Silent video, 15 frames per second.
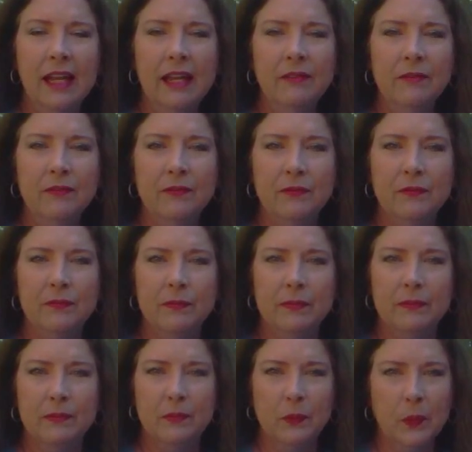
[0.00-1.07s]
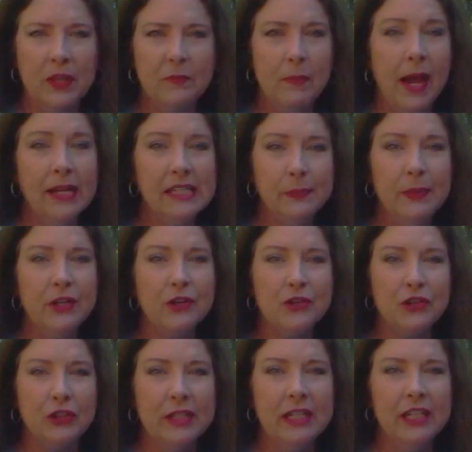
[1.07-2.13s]
And with my
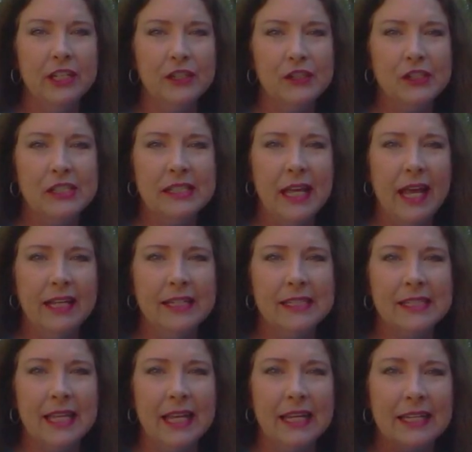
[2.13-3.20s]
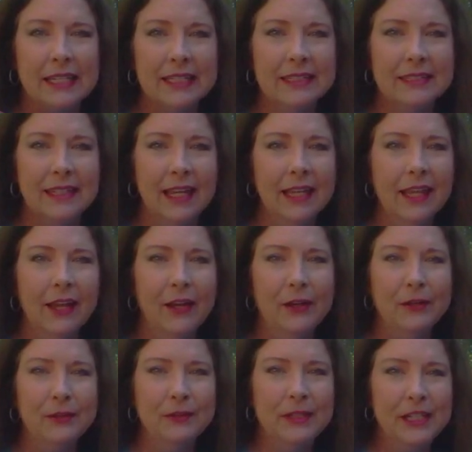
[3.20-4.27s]
spiritual ears, that is like,
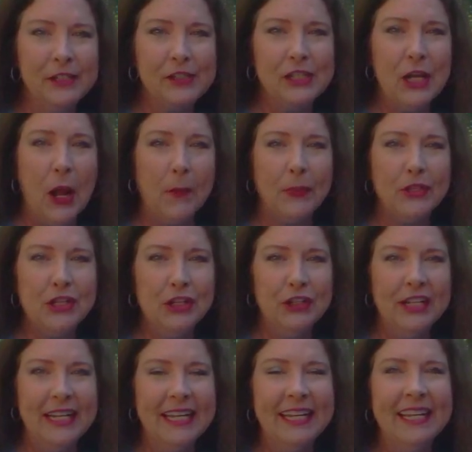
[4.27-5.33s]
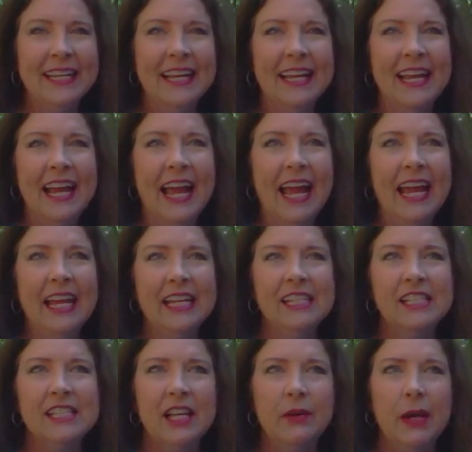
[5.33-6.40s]
hello, here's an opportunity.
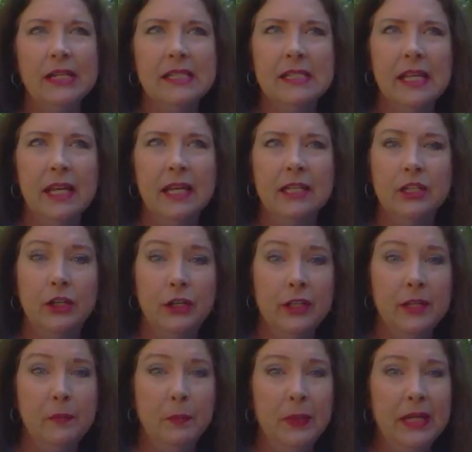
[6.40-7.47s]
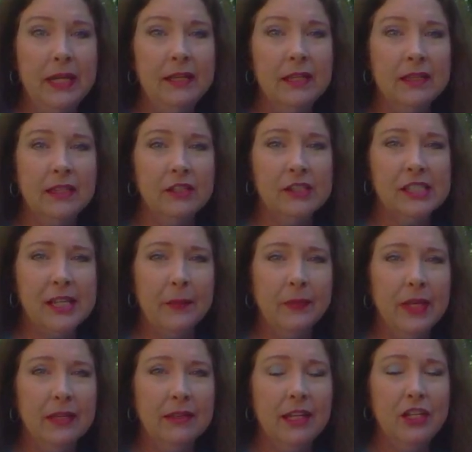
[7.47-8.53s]
And so I said, could it be that there's
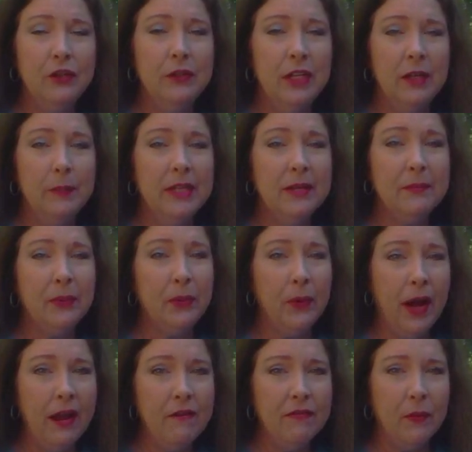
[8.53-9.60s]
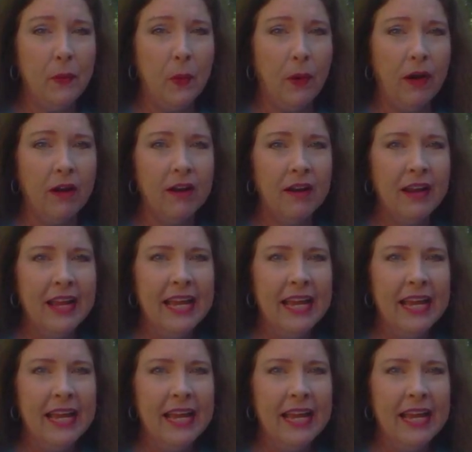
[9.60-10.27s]
something that you need me to pray for?